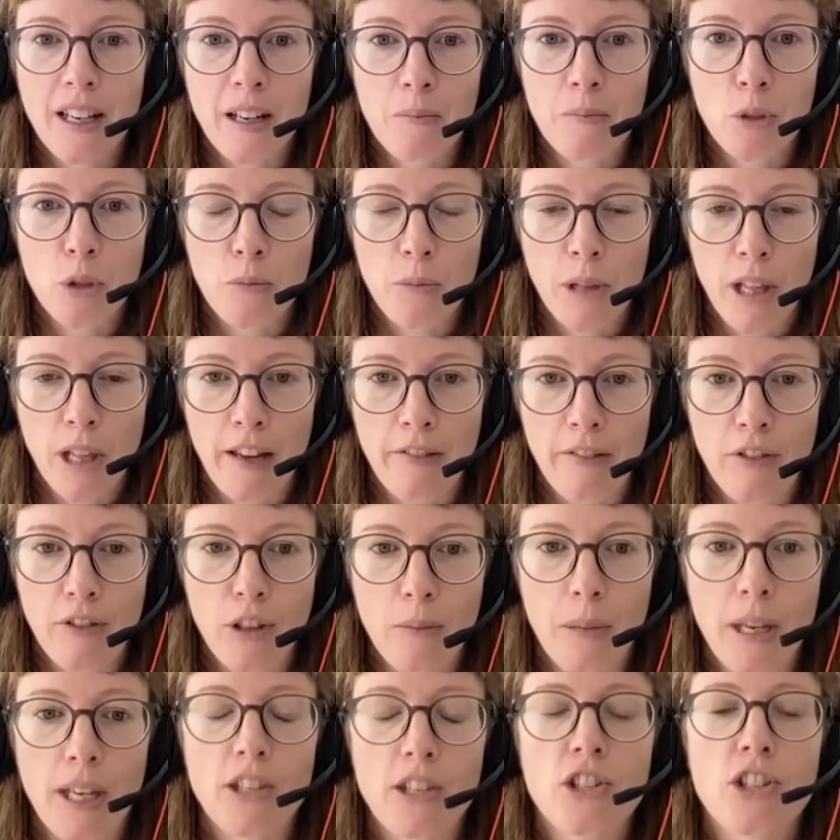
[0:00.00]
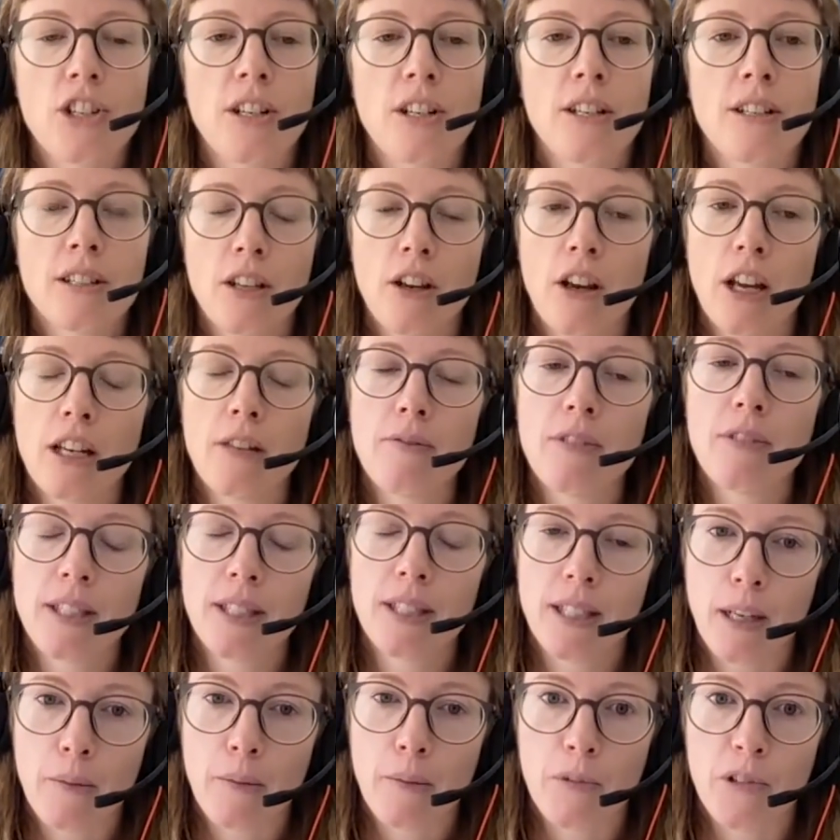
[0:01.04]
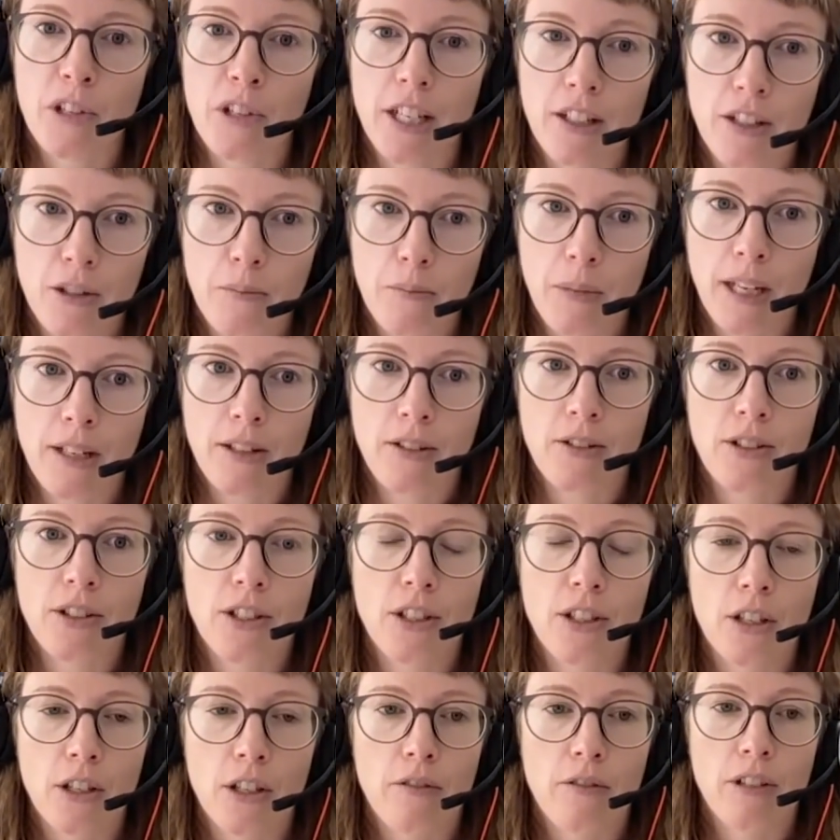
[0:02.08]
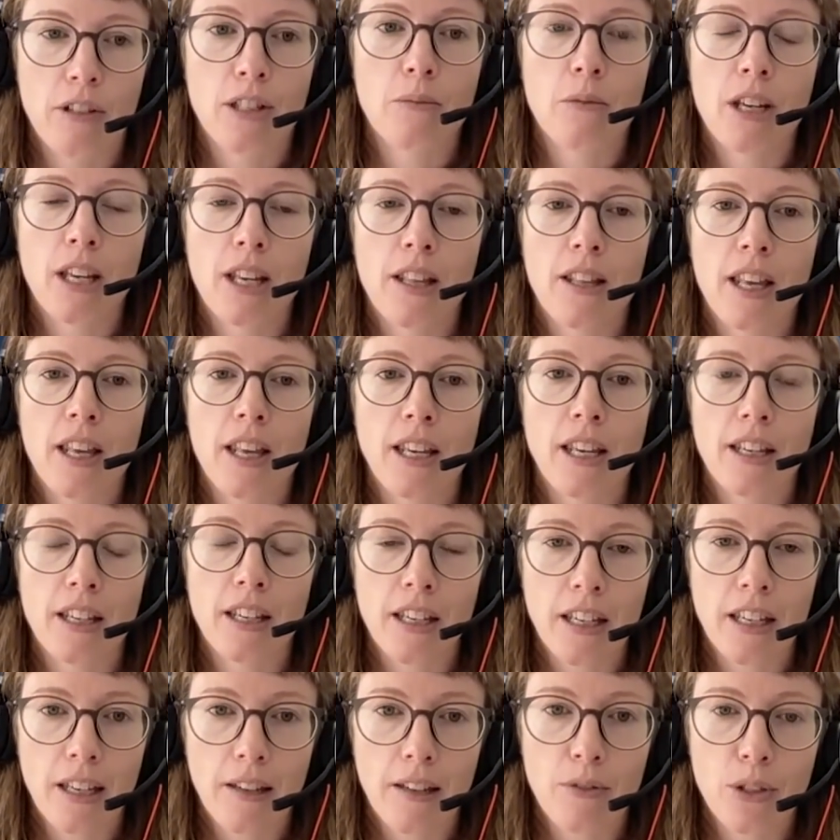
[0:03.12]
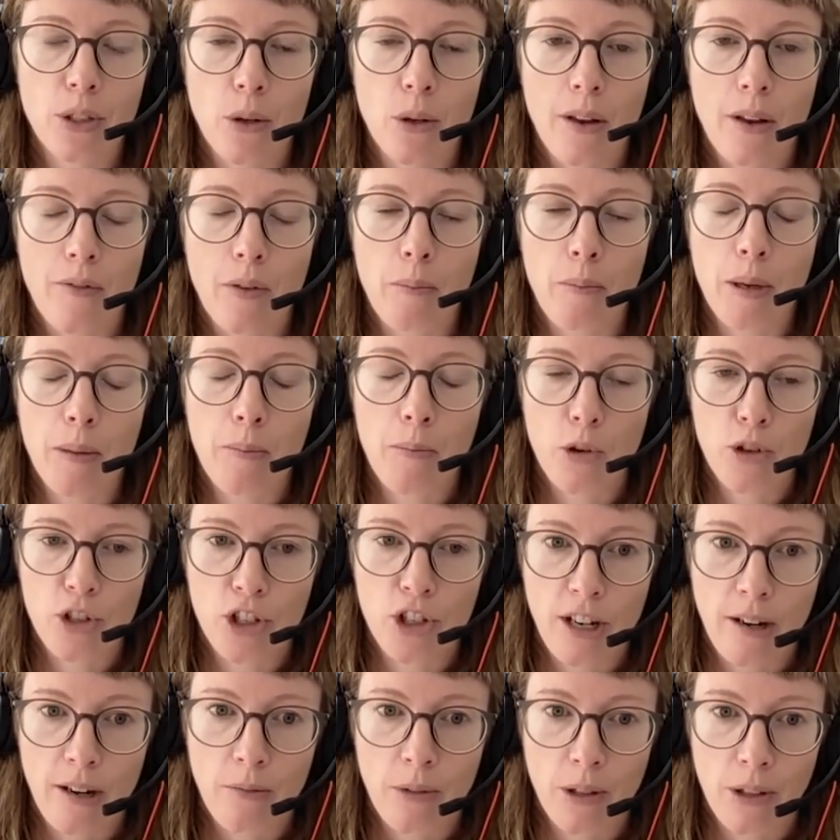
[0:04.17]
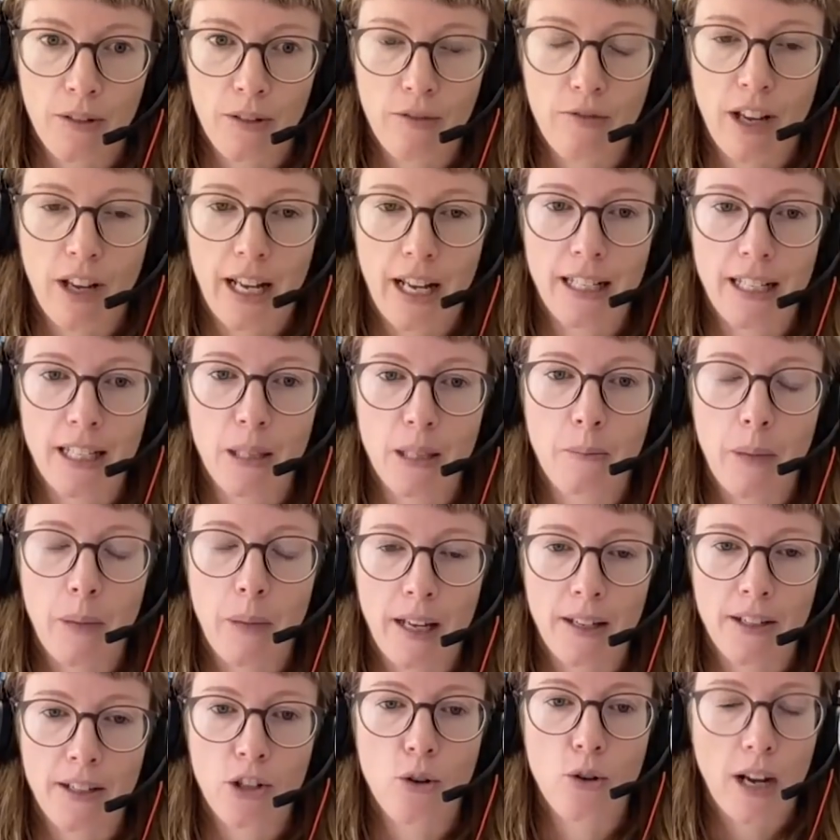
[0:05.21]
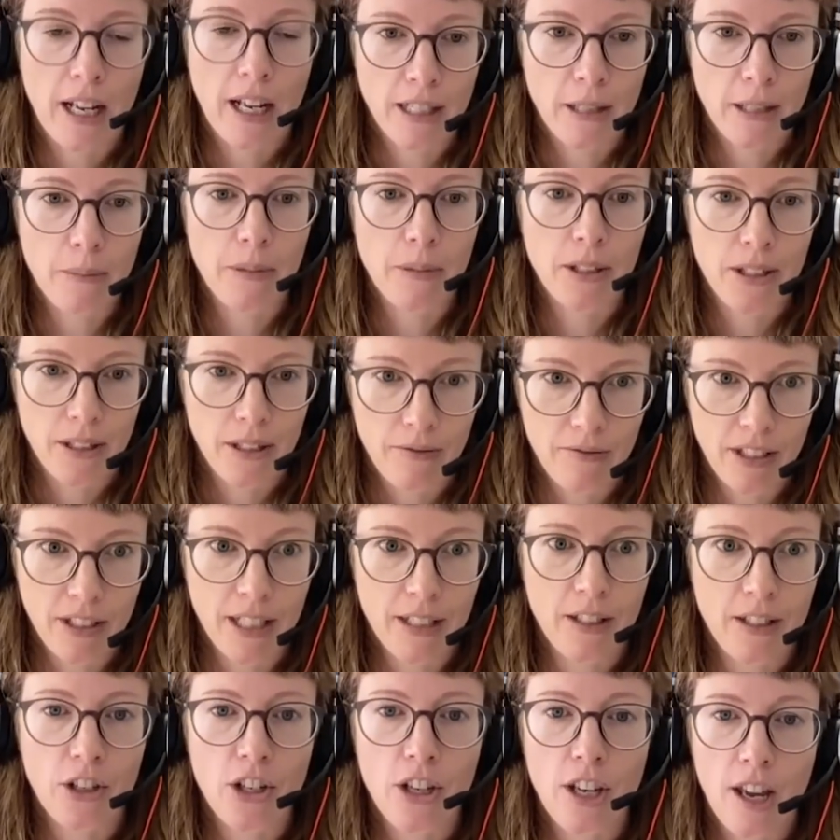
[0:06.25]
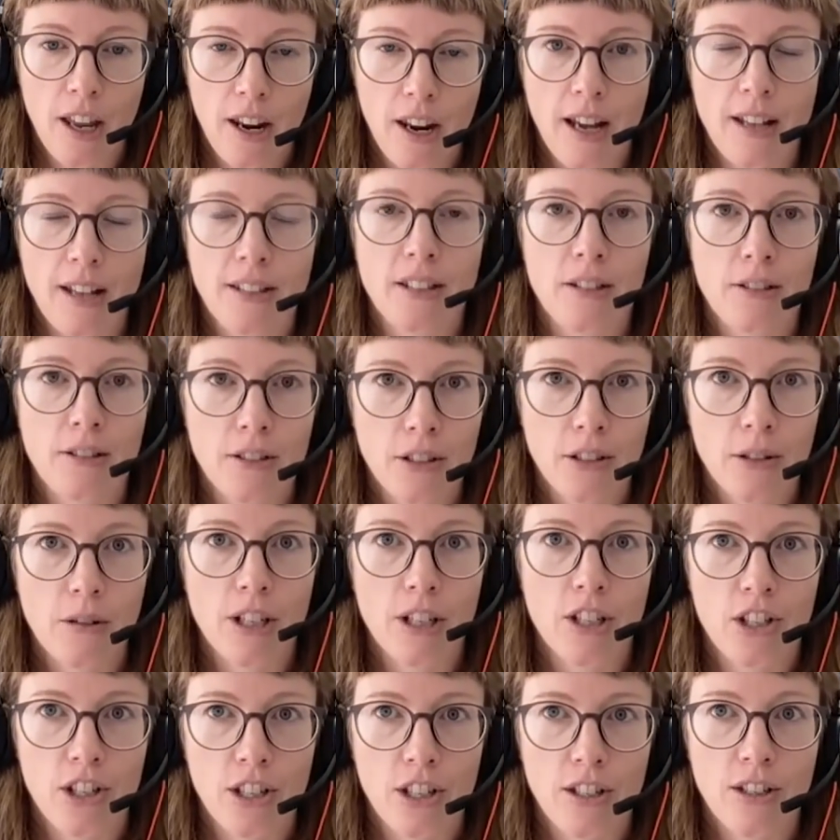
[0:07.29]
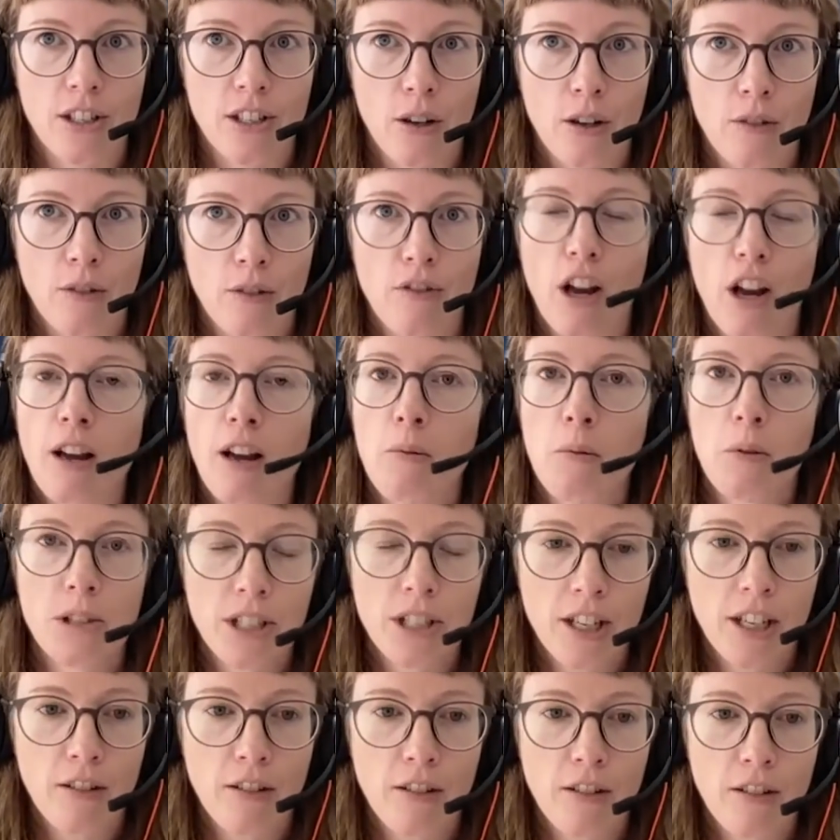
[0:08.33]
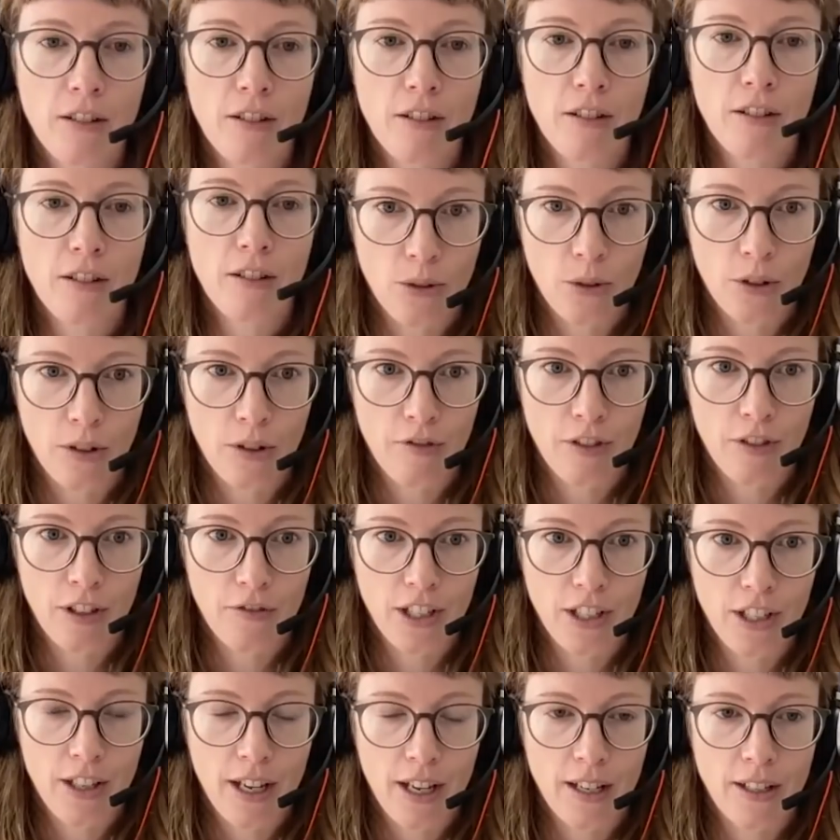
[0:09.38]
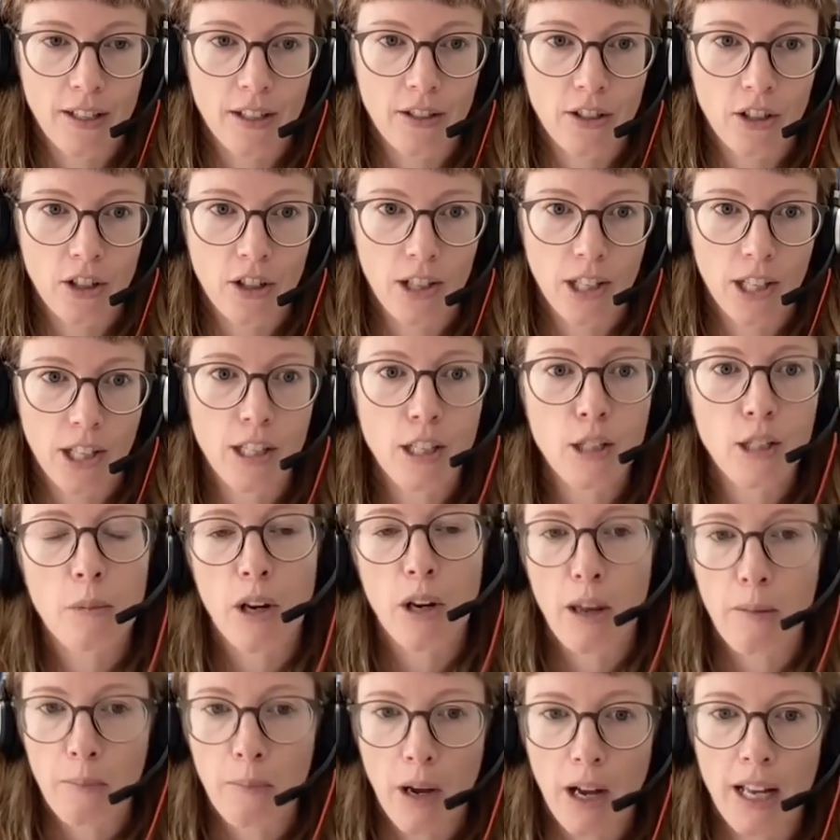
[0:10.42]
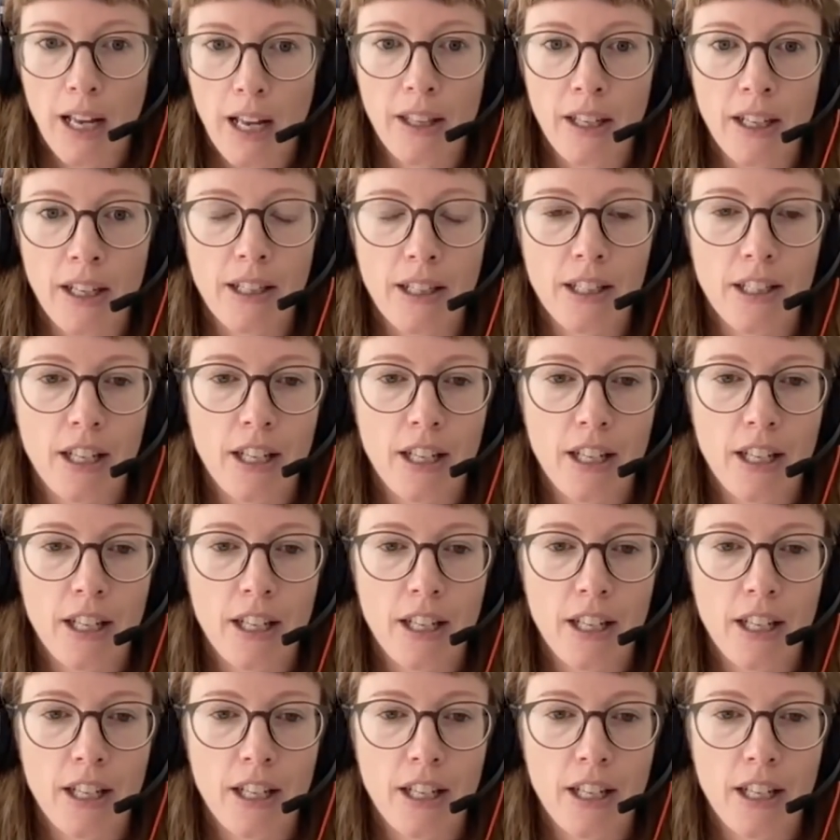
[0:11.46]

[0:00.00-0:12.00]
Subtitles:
to apply for the pension. It's kind of a separate independent service where they can give sort of a bit more general advice, but quite specific. So you can ask those questions of, I want to give my daughter $50,000, but I might need